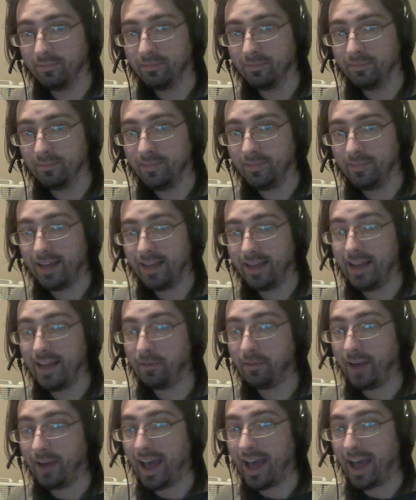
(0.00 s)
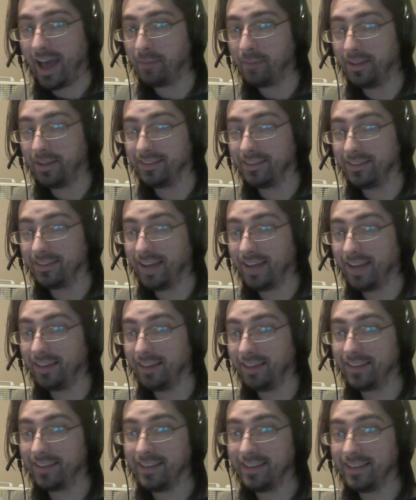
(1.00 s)
That never happens. Silas,
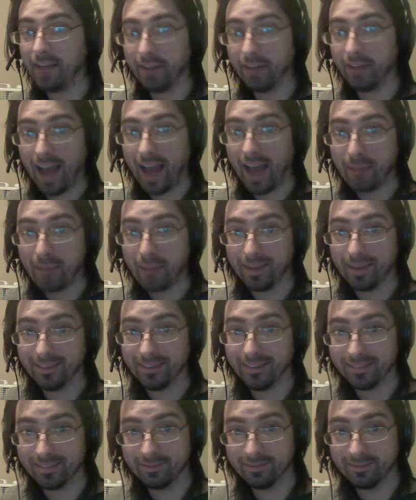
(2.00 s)
that never happens.